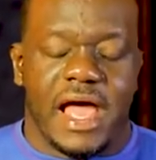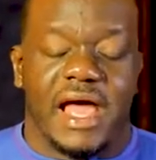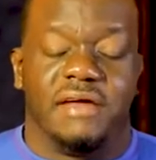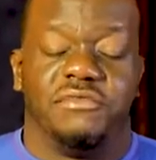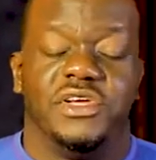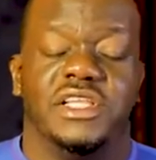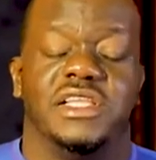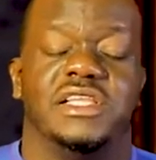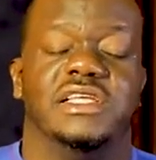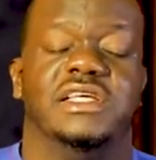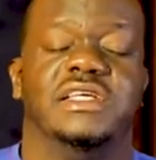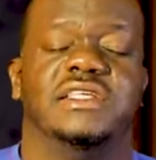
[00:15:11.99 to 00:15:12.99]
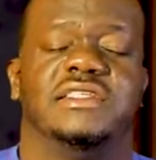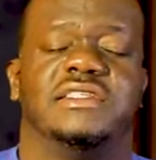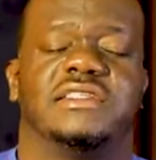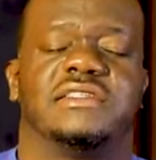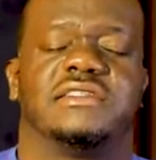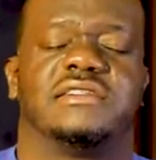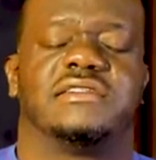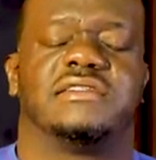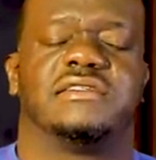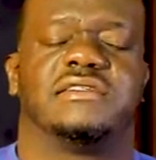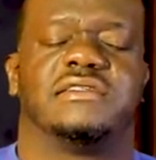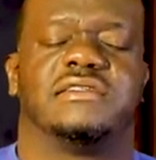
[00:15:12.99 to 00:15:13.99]
I release,
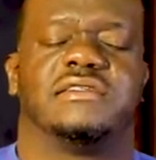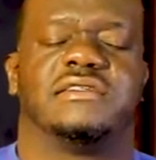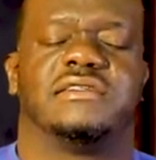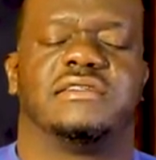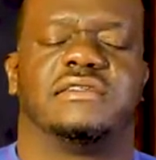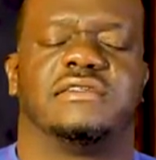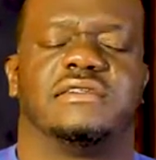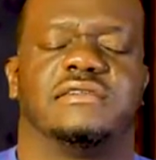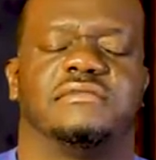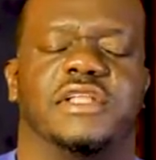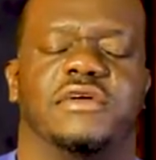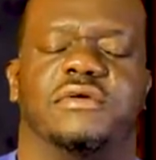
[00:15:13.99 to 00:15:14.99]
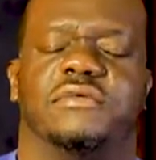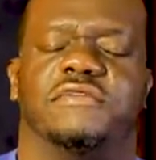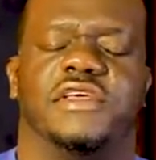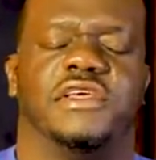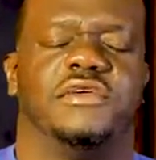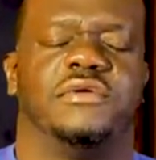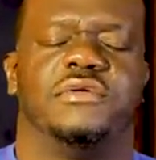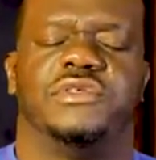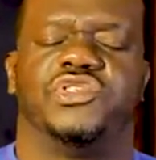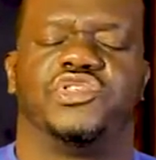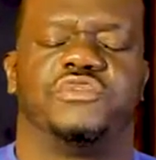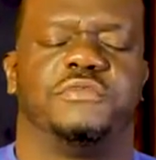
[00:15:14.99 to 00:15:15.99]
oh, thank you, Holy
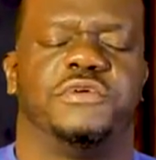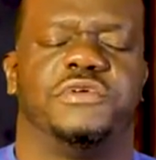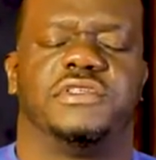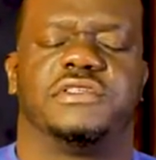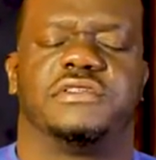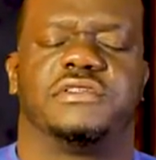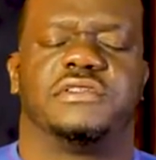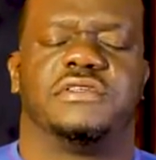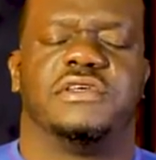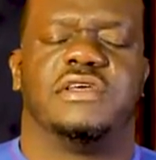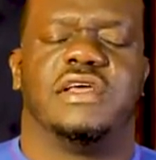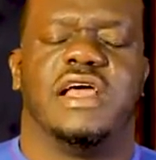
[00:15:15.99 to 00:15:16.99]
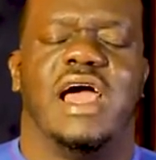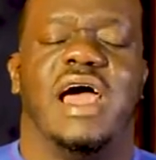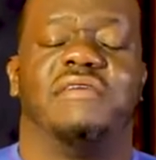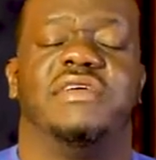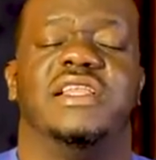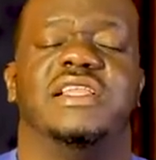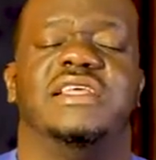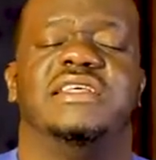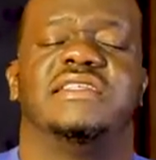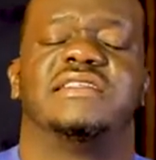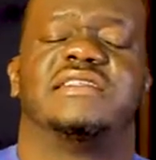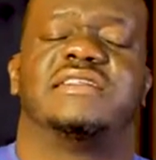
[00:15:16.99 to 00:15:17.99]
Spirit. I
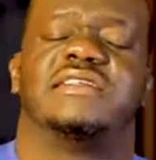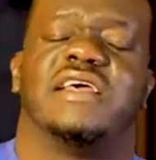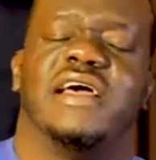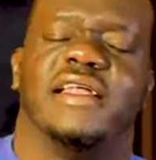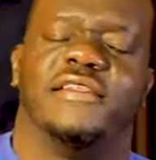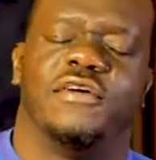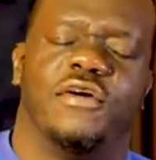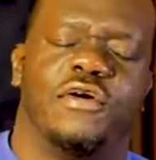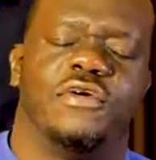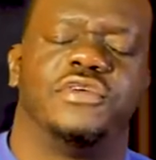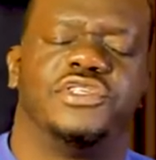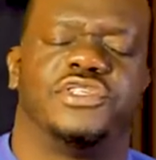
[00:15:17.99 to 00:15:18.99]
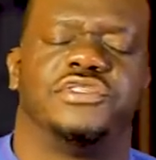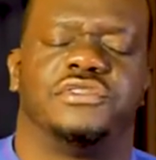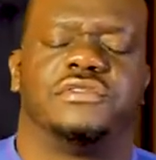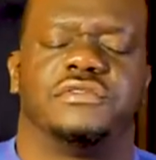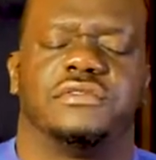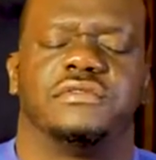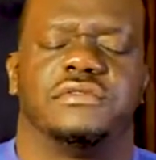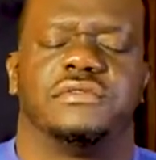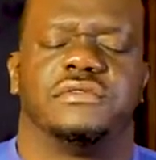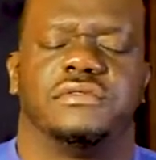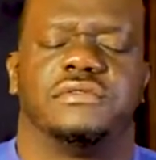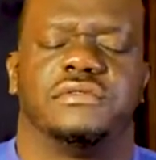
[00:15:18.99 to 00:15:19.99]
release an unction
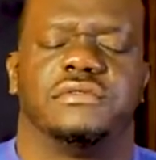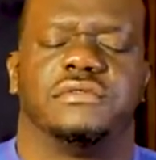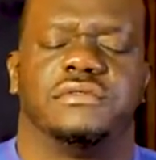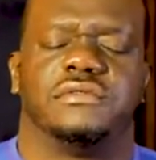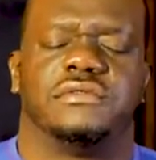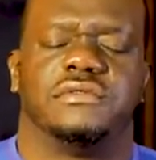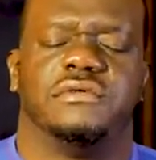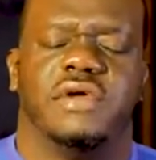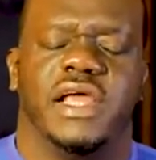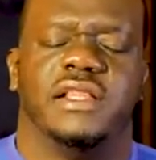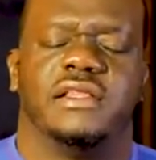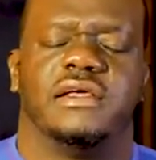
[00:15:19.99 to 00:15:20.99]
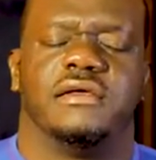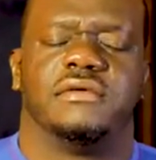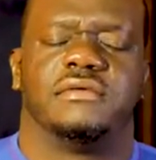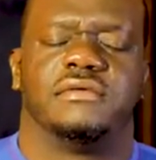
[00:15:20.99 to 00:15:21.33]
right now